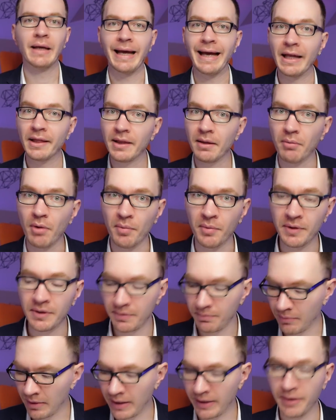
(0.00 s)
At the
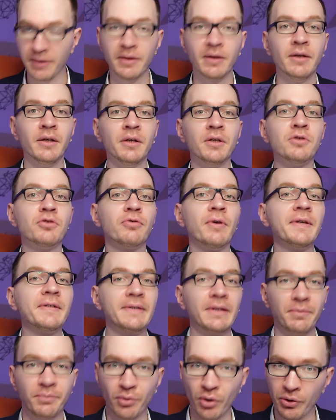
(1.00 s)
moment, my
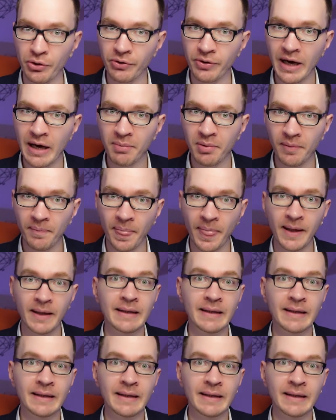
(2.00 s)
trusted broker app